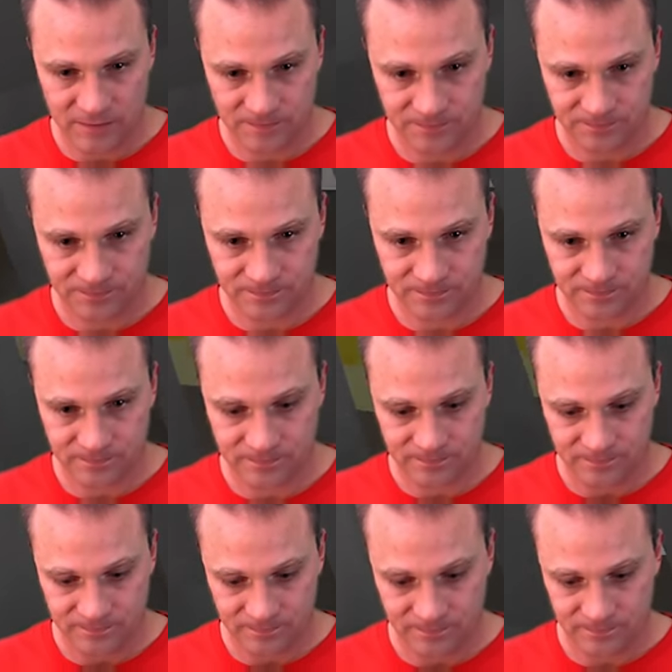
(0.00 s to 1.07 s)

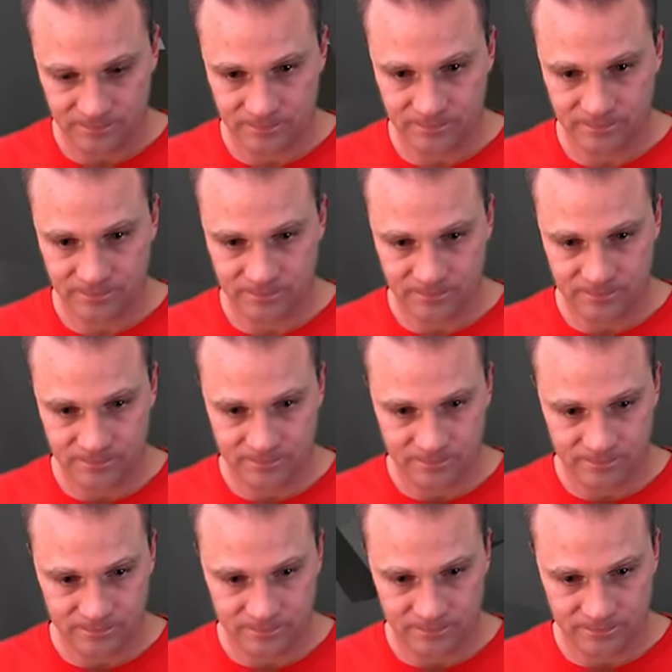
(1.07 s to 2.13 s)

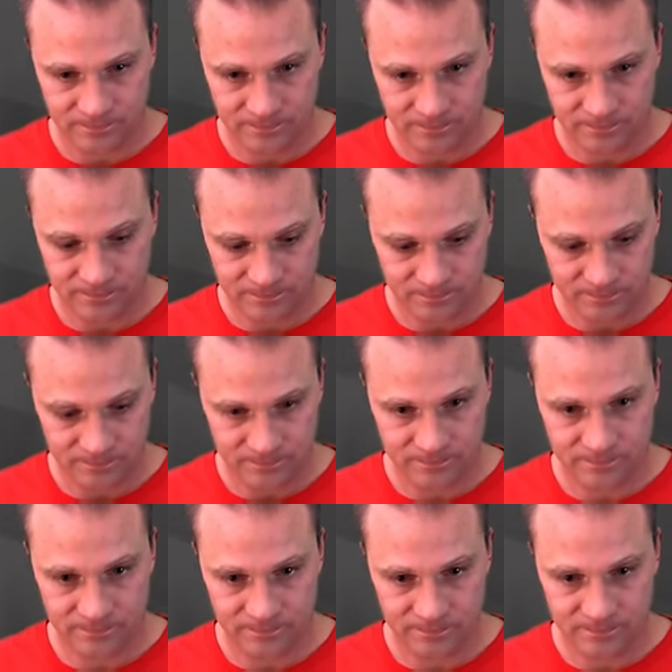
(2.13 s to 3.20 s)

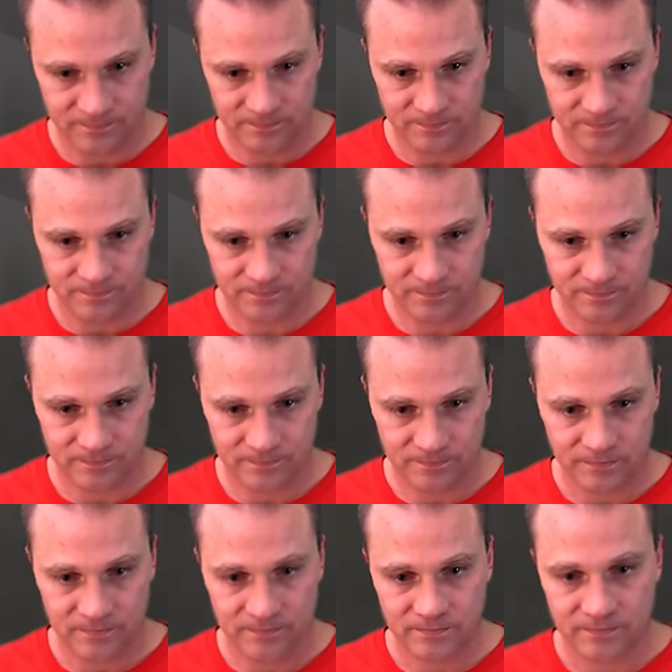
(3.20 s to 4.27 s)

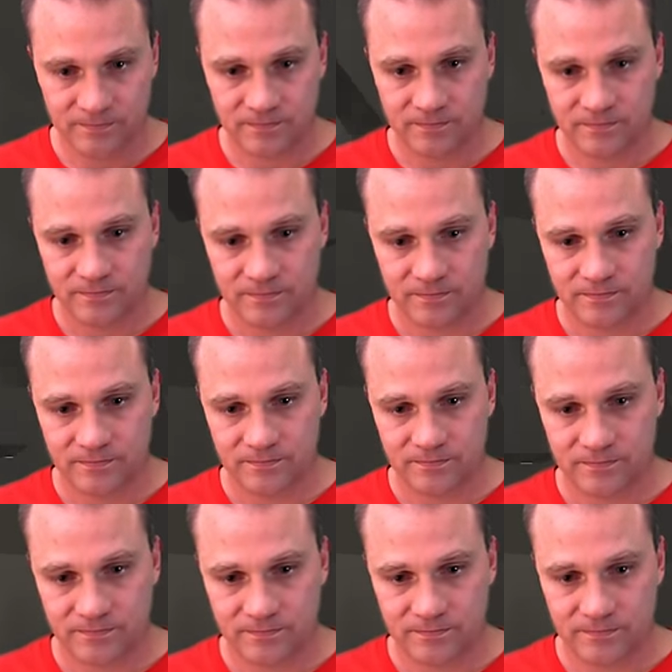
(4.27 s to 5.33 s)

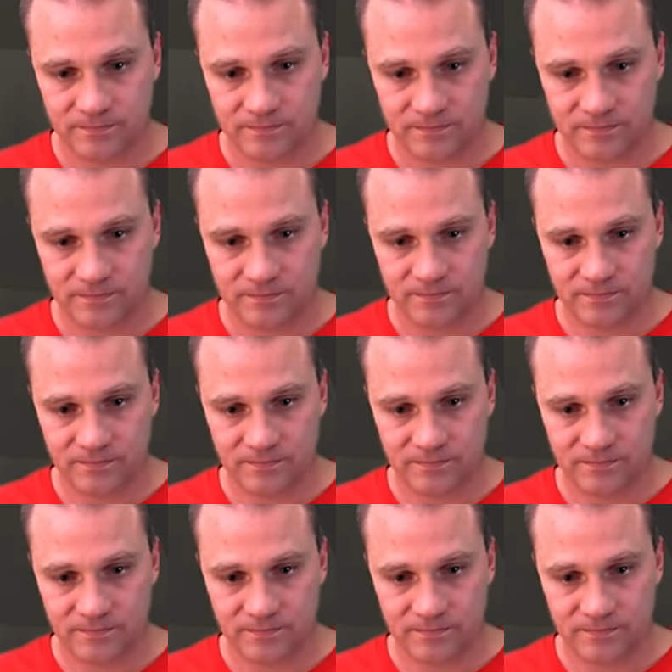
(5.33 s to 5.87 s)
[no speech]